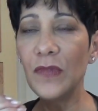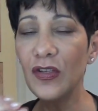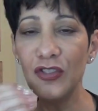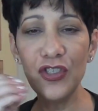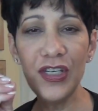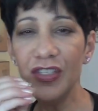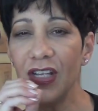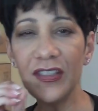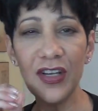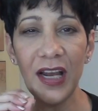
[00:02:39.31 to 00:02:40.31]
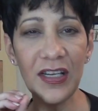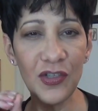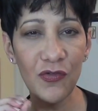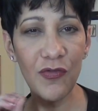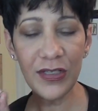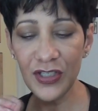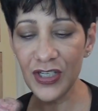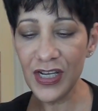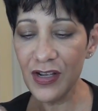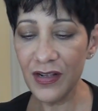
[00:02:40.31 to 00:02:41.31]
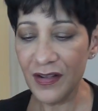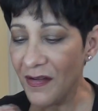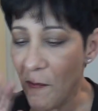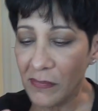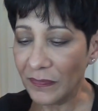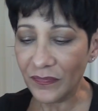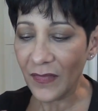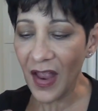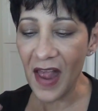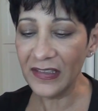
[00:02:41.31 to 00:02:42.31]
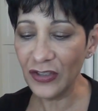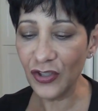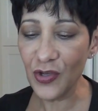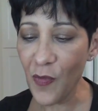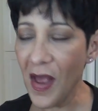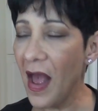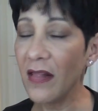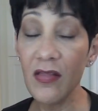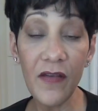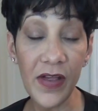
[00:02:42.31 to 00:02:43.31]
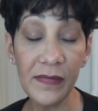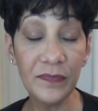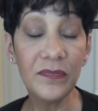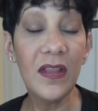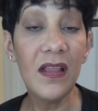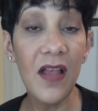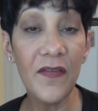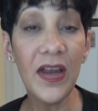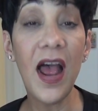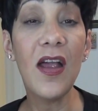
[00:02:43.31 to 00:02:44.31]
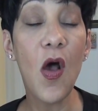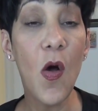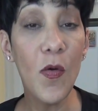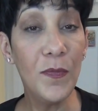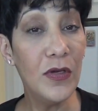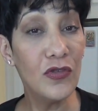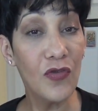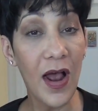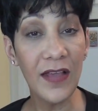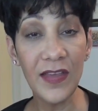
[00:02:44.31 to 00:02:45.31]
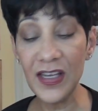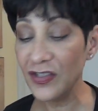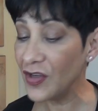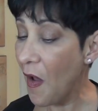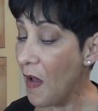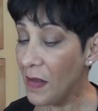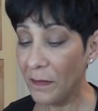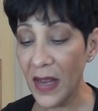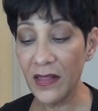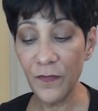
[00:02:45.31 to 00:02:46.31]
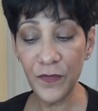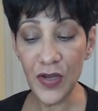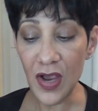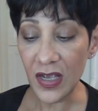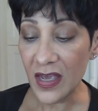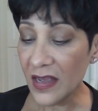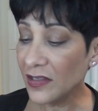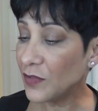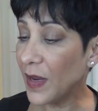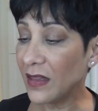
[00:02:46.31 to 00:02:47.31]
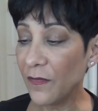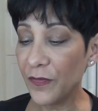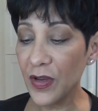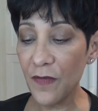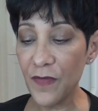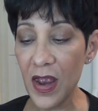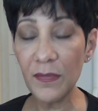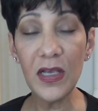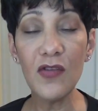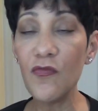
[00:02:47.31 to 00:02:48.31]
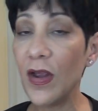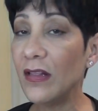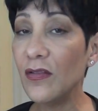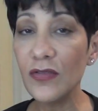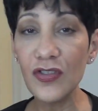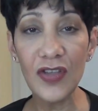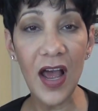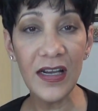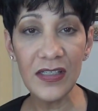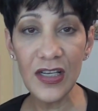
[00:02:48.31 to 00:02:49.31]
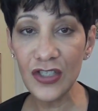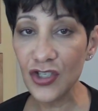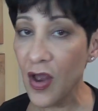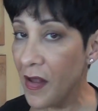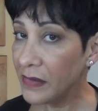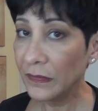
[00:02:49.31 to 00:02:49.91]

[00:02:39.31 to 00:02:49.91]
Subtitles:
The cheese gets a nice crusty edge to it. I love it. Love it. I hope you try these. Make them for your kids, make them for your family. Great little side dish.